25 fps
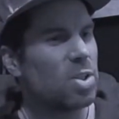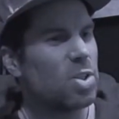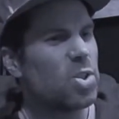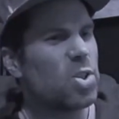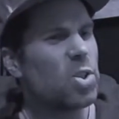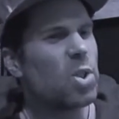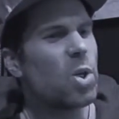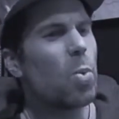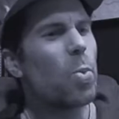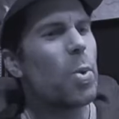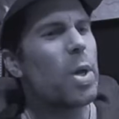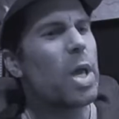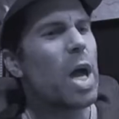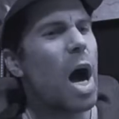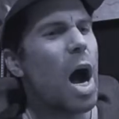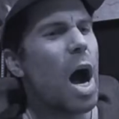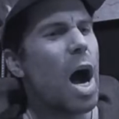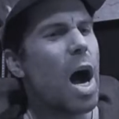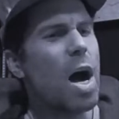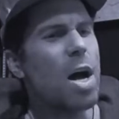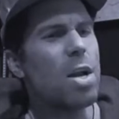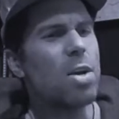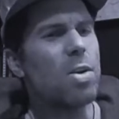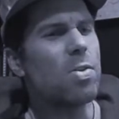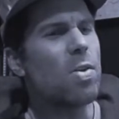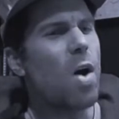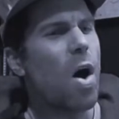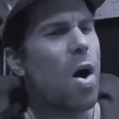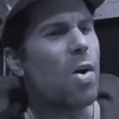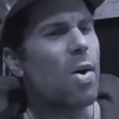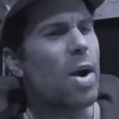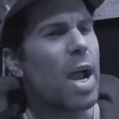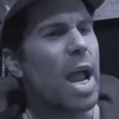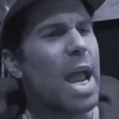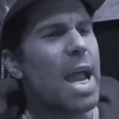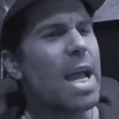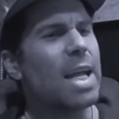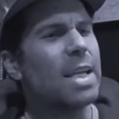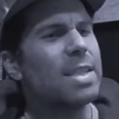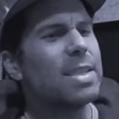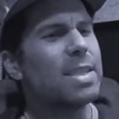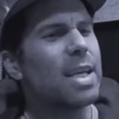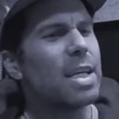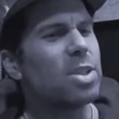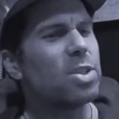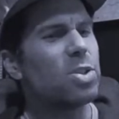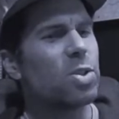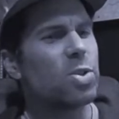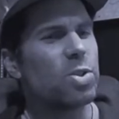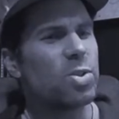so we honor our
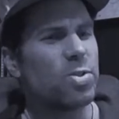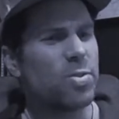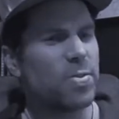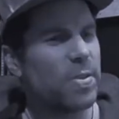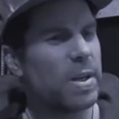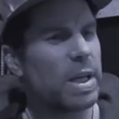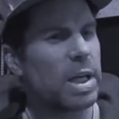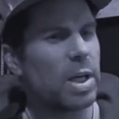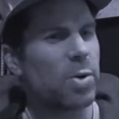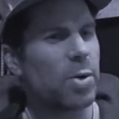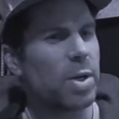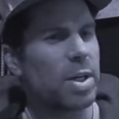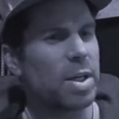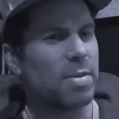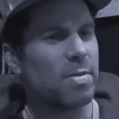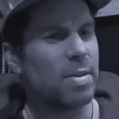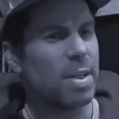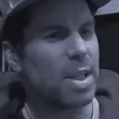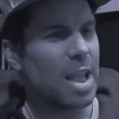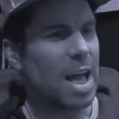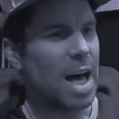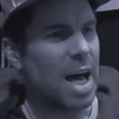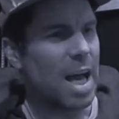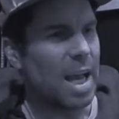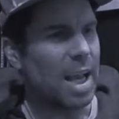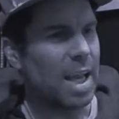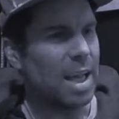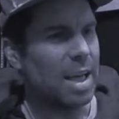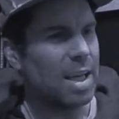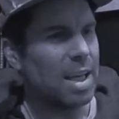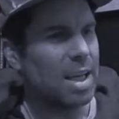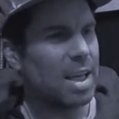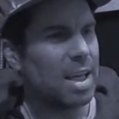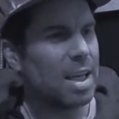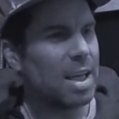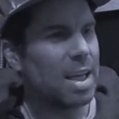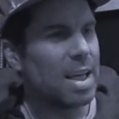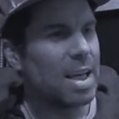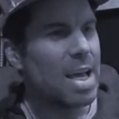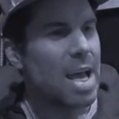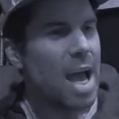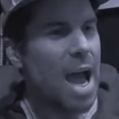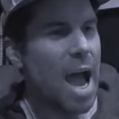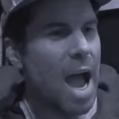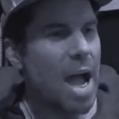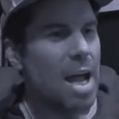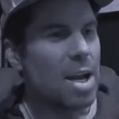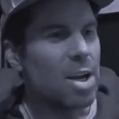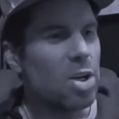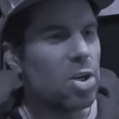ancestors' figuring of a lion
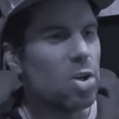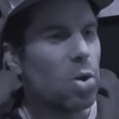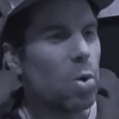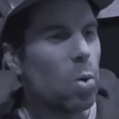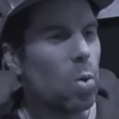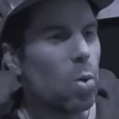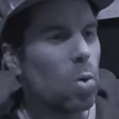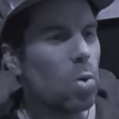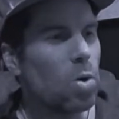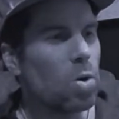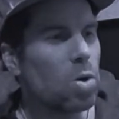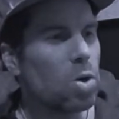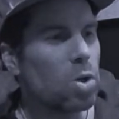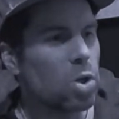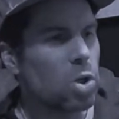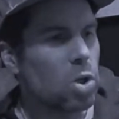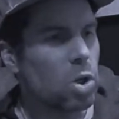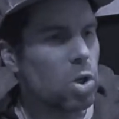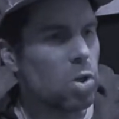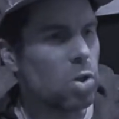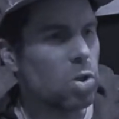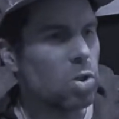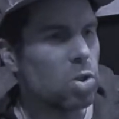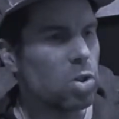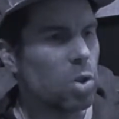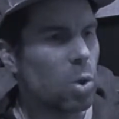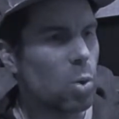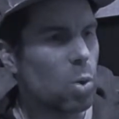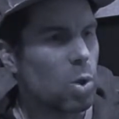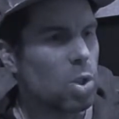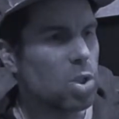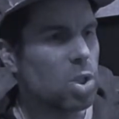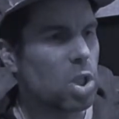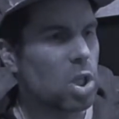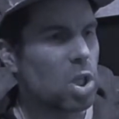and turn towards